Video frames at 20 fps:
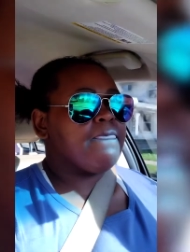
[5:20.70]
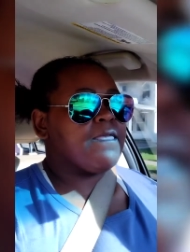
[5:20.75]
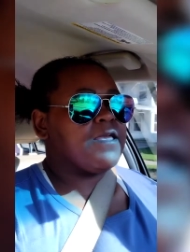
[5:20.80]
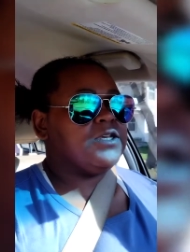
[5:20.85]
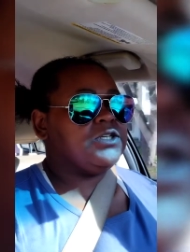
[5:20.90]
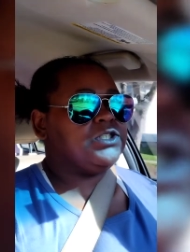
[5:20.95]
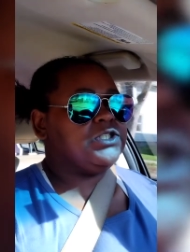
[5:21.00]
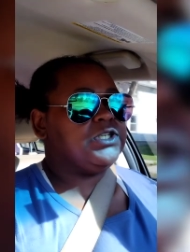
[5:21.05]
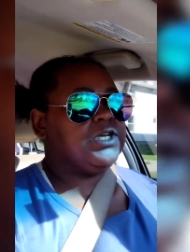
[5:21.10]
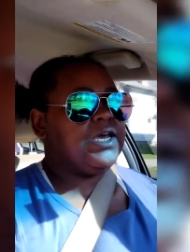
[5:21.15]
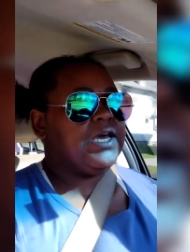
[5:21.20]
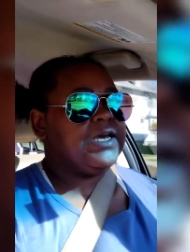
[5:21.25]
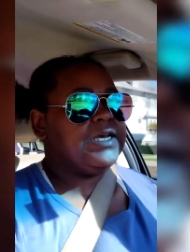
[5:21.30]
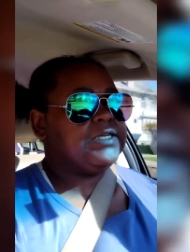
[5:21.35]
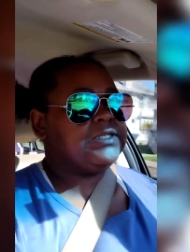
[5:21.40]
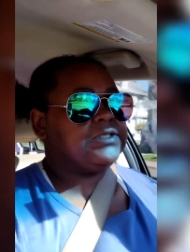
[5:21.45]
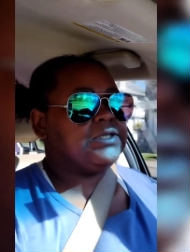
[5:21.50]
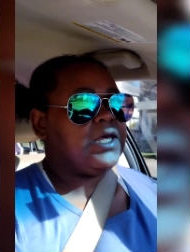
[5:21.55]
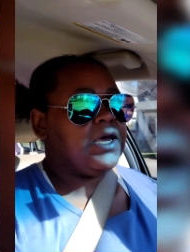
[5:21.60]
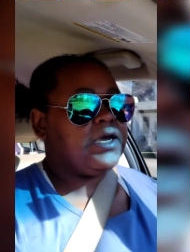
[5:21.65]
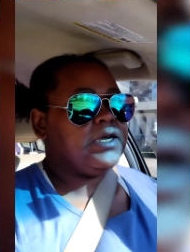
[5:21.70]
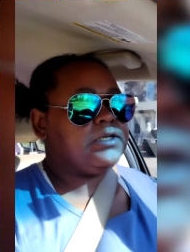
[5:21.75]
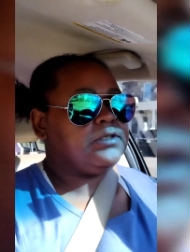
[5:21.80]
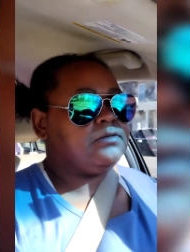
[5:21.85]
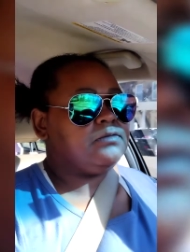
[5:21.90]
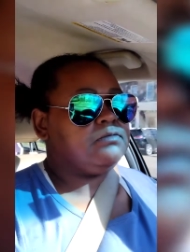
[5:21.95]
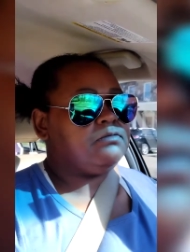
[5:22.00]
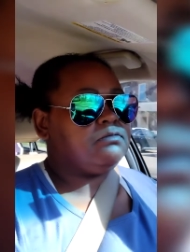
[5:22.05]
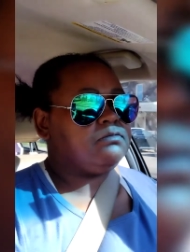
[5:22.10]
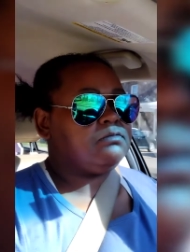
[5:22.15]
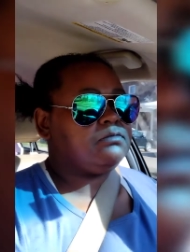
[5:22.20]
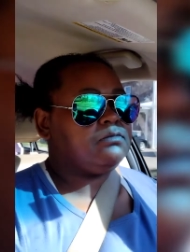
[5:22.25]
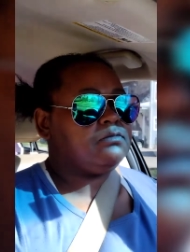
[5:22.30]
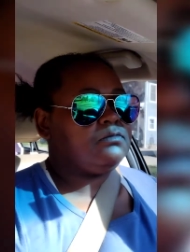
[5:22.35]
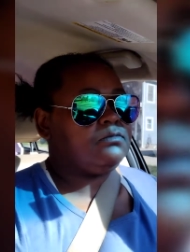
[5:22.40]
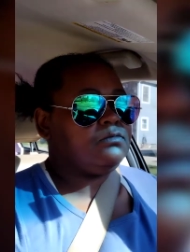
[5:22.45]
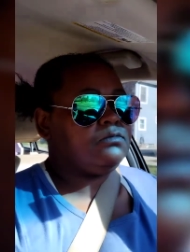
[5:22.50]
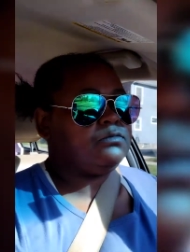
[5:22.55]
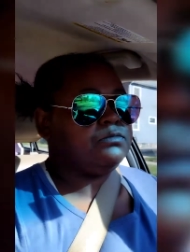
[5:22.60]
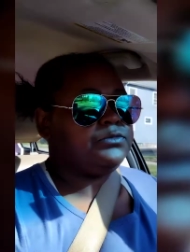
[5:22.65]
And she has like
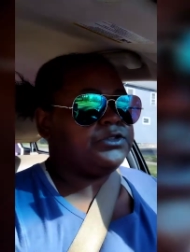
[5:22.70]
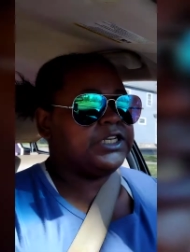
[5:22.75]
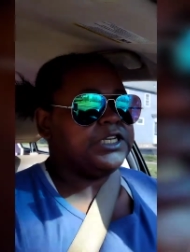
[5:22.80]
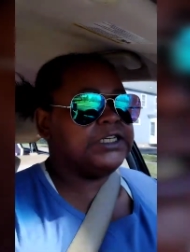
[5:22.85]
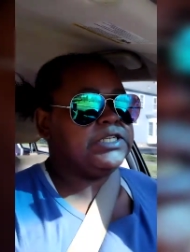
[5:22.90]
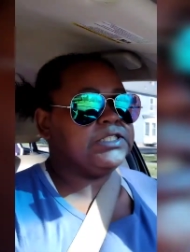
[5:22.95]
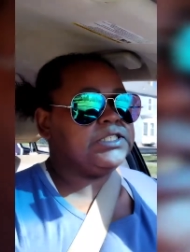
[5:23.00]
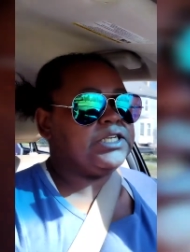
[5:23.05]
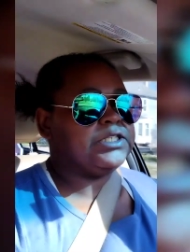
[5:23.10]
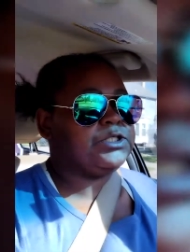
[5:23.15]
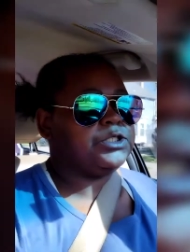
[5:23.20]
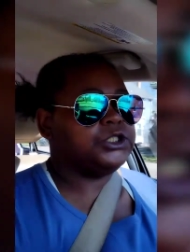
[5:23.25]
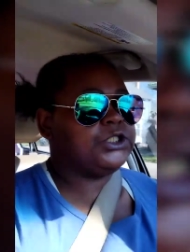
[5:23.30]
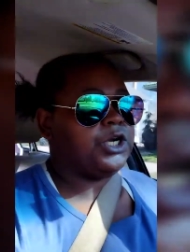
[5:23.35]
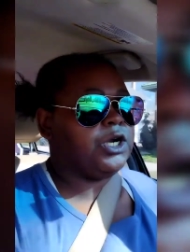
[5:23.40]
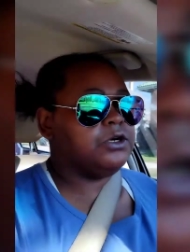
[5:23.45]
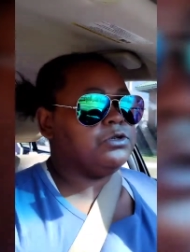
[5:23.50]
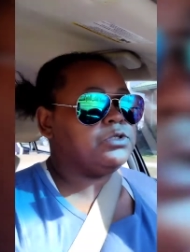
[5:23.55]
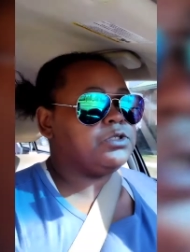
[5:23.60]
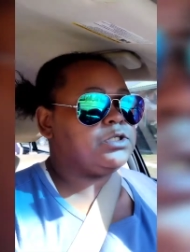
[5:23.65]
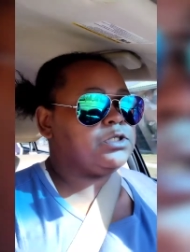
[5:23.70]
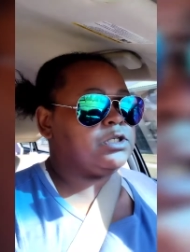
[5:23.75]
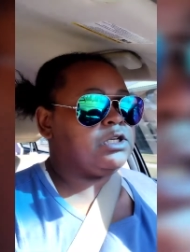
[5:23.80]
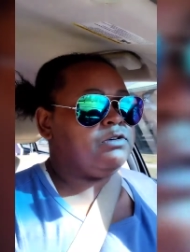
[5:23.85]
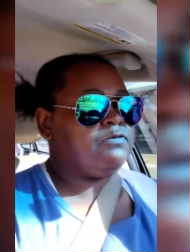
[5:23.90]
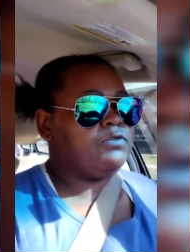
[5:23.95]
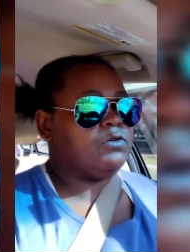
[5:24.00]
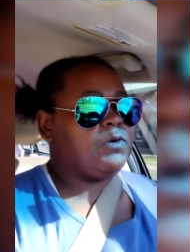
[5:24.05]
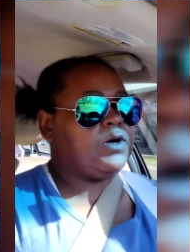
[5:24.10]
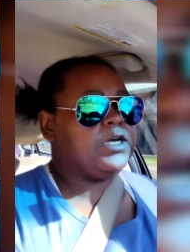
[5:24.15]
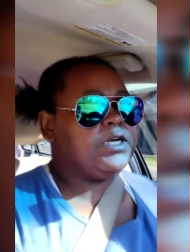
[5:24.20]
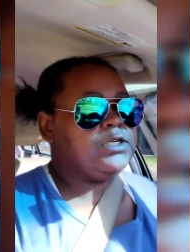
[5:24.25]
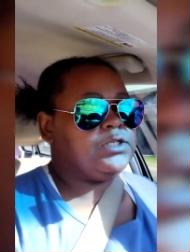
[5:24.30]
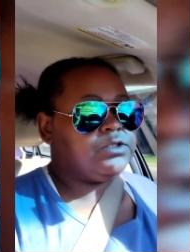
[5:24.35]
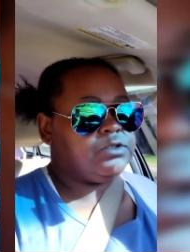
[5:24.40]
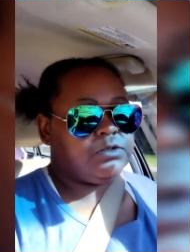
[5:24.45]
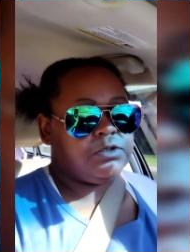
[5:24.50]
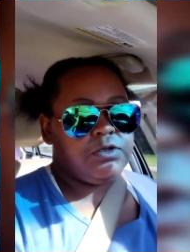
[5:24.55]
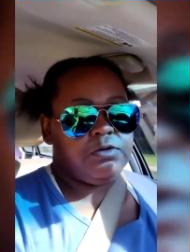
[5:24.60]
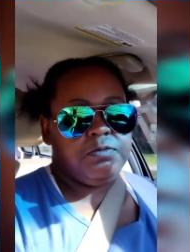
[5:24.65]
things at the church,
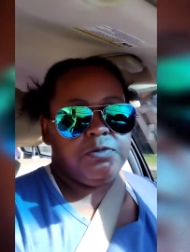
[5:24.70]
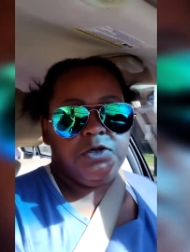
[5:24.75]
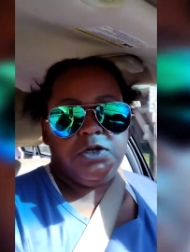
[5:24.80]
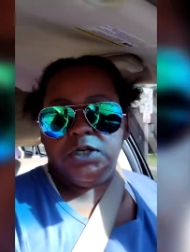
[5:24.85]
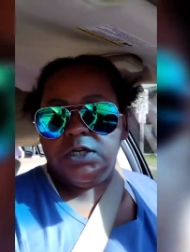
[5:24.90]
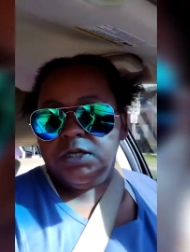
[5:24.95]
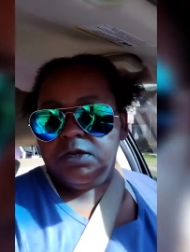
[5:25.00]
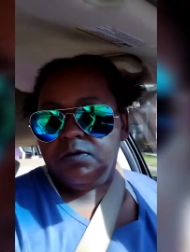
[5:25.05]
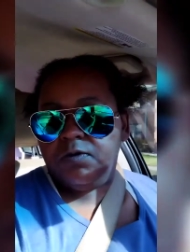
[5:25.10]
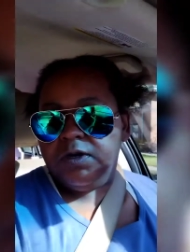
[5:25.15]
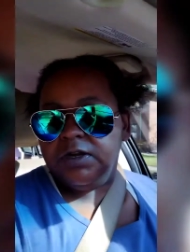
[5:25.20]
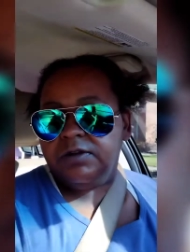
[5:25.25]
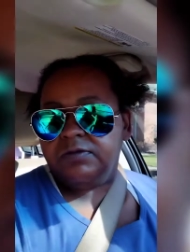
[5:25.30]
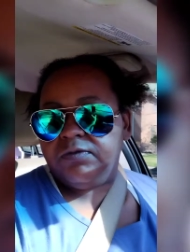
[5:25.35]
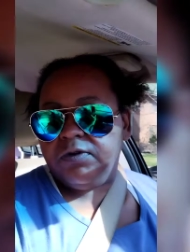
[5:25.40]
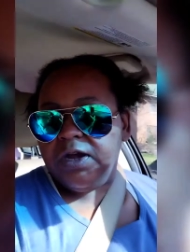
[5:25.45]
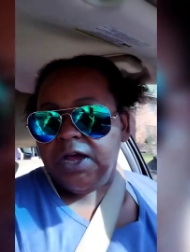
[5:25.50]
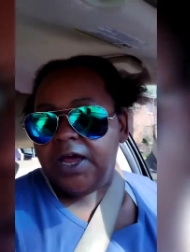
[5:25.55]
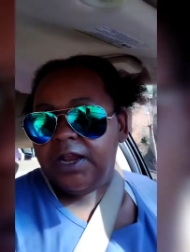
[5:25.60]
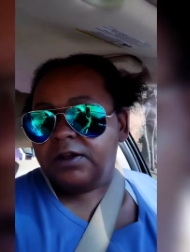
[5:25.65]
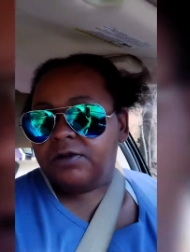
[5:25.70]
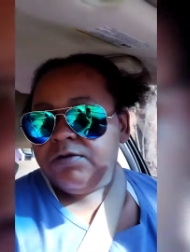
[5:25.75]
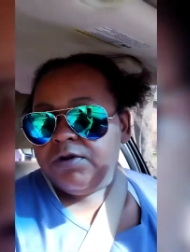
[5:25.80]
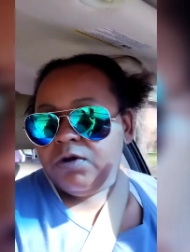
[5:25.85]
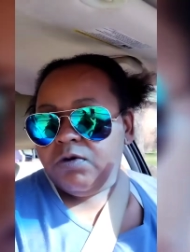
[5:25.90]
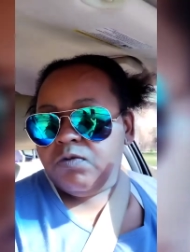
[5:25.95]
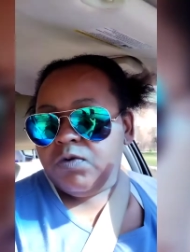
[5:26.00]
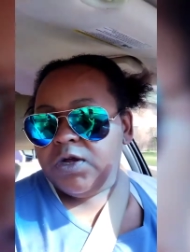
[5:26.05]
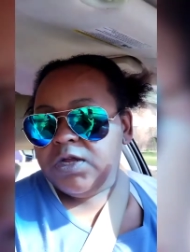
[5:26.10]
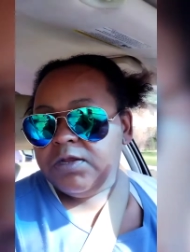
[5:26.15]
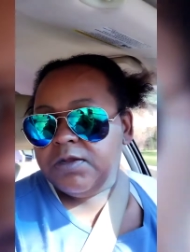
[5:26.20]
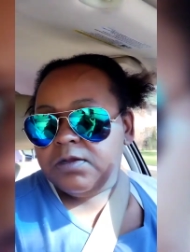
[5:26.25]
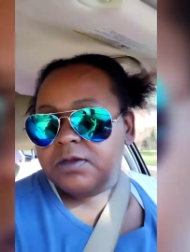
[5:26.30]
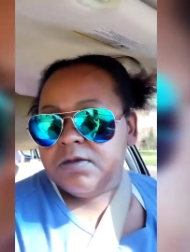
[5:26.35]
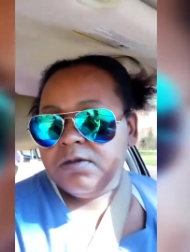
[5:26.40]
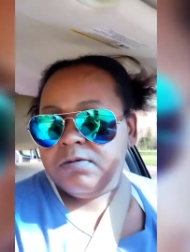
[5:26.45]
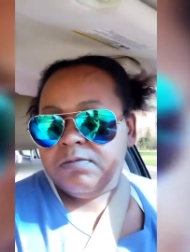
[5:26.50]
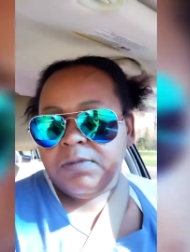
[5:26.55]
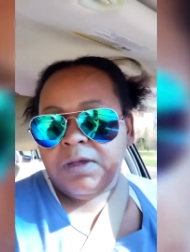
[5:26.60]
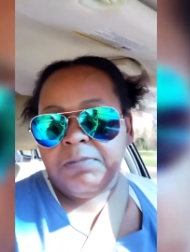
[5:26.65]
giveaways or community or whatever. I don't know what
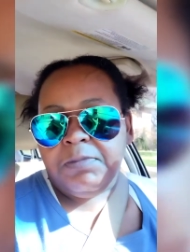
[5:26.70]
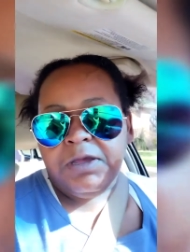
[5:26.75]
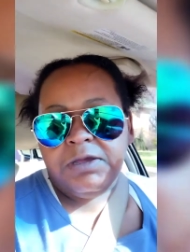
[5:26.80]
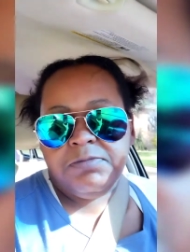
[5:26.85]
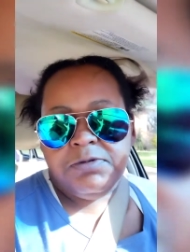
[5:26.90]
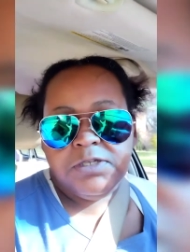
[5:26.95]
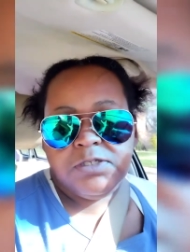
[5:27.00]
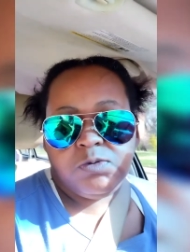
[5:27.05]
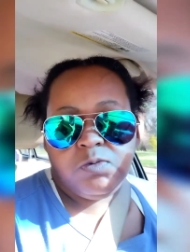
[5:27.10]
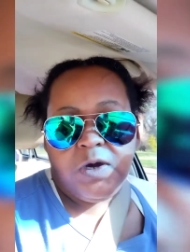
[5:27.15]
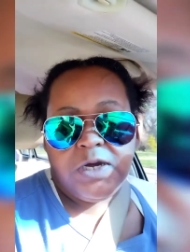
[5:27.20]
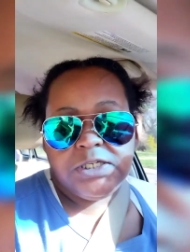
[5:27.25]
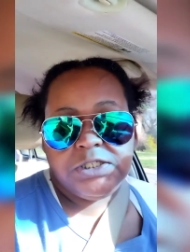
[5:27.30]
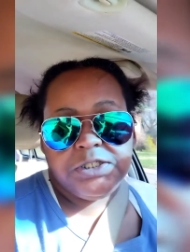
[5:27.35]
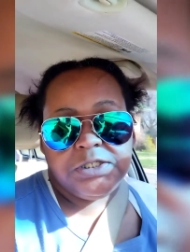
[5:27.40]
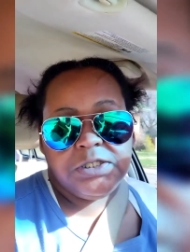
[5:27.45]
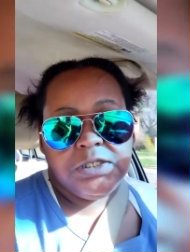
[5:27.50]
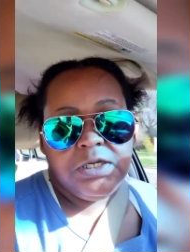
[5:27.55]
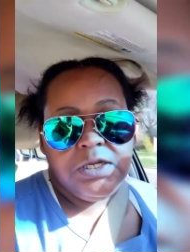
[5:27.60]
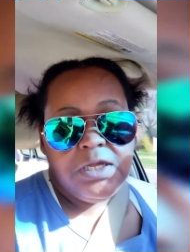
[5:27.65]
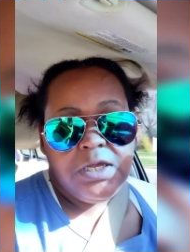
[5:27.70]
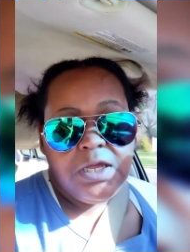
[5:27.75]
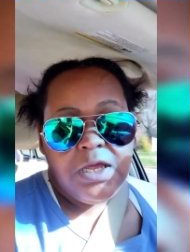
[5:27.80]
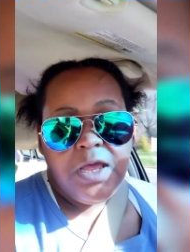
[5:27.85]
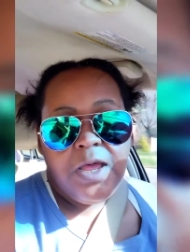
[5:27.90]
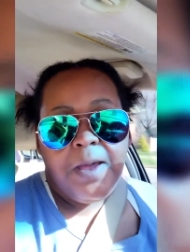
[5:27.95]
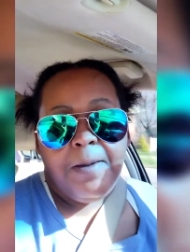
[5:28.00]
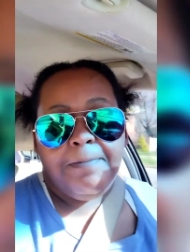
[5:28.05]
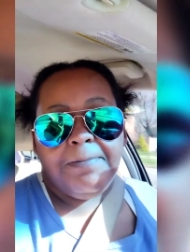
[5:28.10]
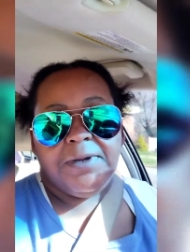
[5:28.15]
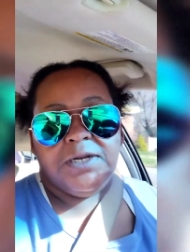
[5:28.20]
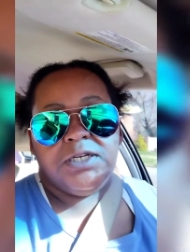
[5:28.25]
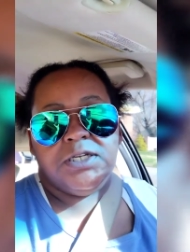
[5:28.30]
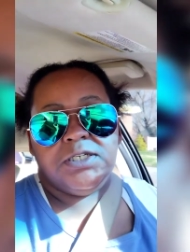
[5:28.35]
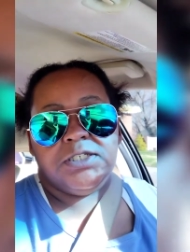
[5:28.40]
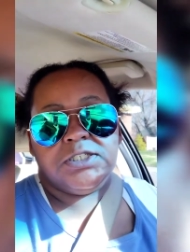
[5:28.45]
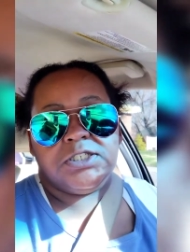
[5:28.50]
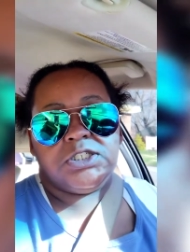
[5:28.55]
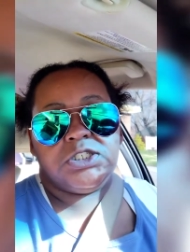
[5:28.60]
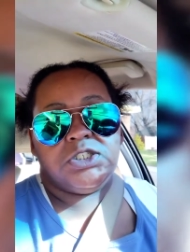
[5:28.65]
my baby is watching, but
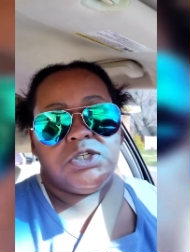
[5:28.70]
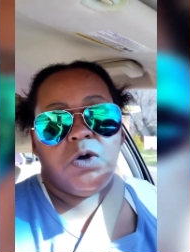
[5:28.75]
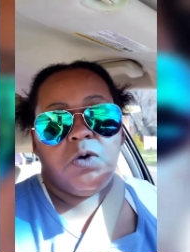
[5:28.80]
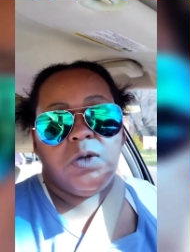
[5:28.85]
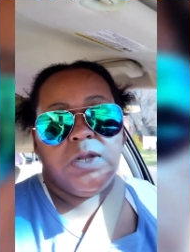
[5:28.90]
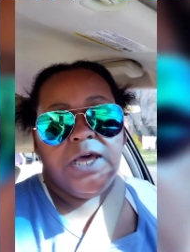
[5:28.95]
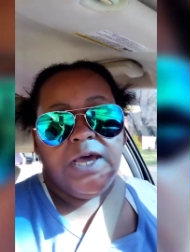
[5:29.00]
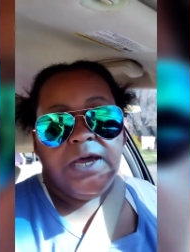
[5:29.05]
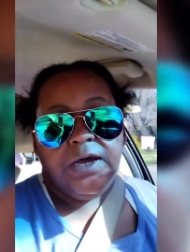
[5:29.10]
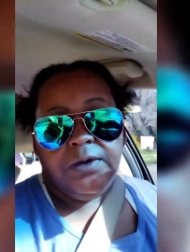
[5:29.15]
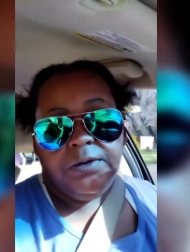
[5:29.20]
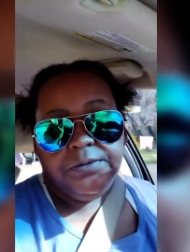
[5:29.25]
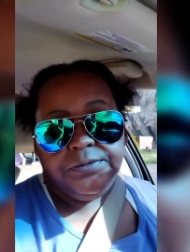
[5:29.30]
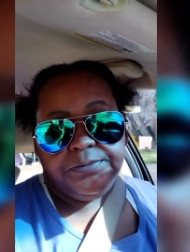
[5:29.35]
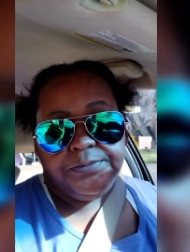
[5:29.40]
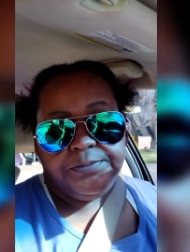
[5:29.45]
it is so loud.